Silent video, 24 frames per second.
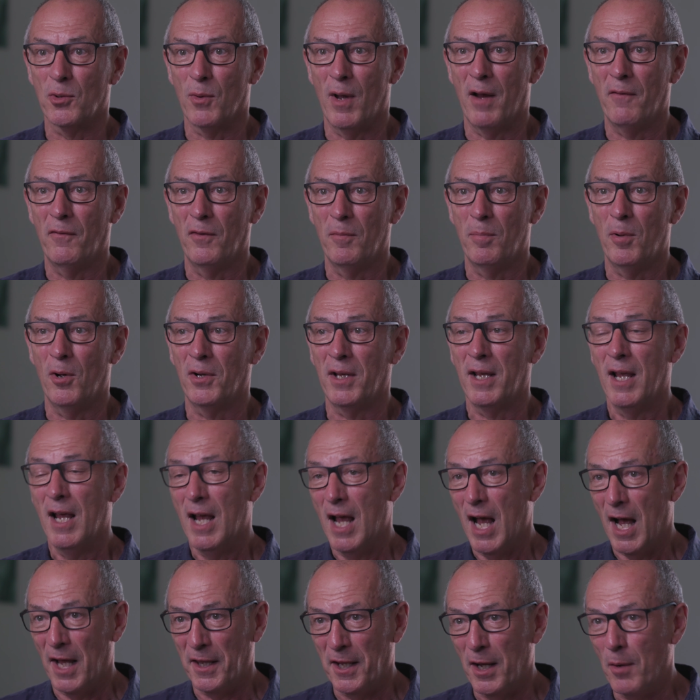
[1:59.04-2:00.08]
to everybody
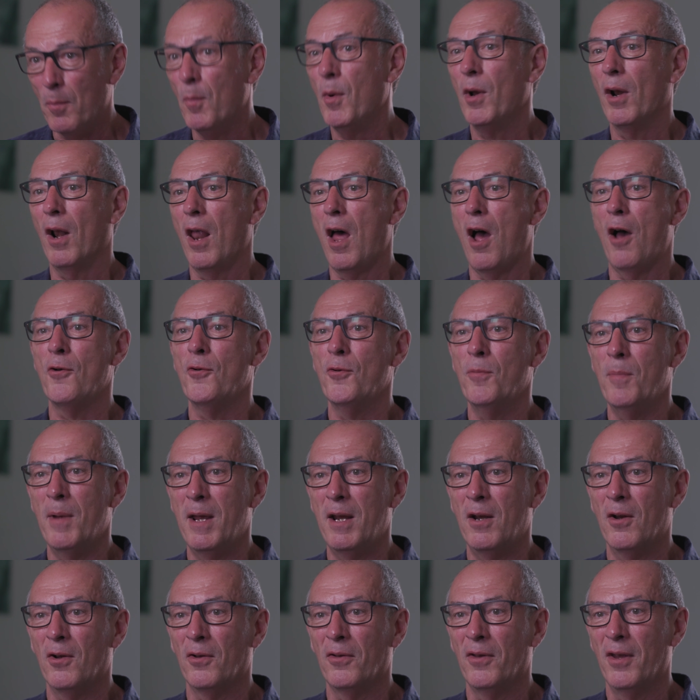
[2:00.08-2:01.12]
and then we'll home
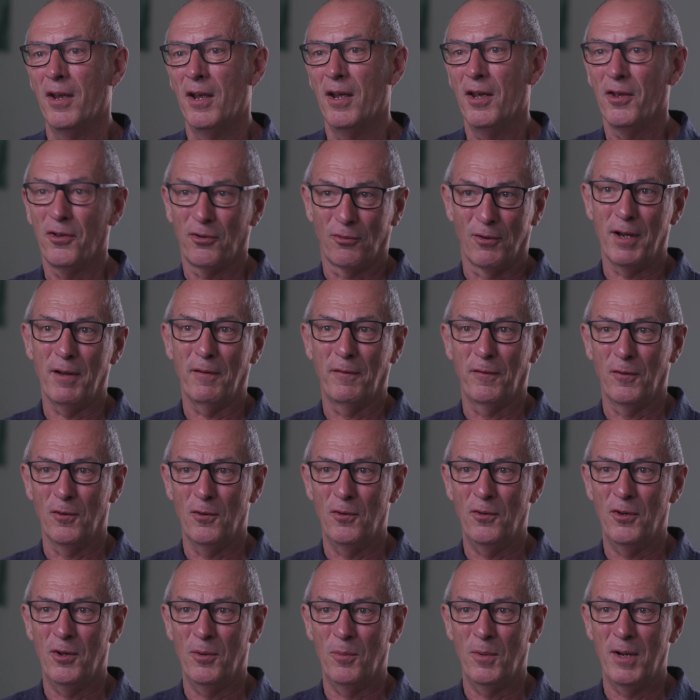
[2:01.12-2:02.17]
in on three or
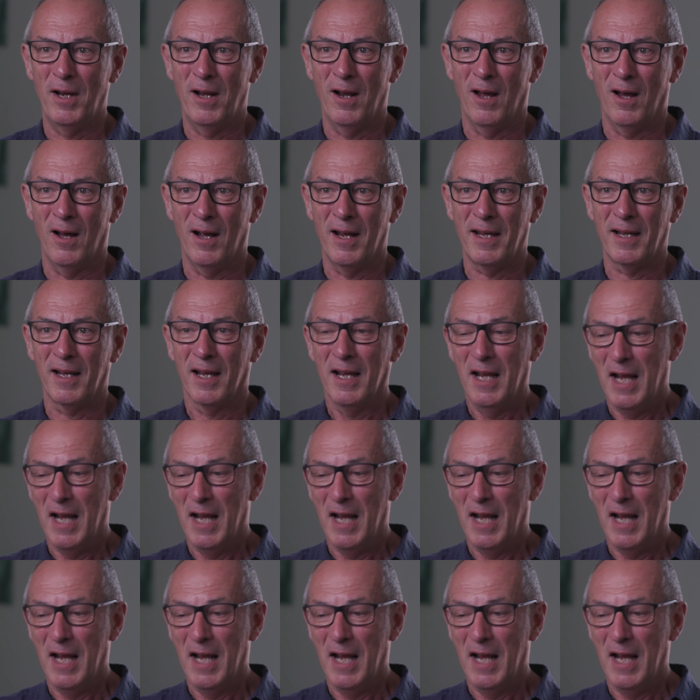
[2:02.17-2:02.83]
four that we like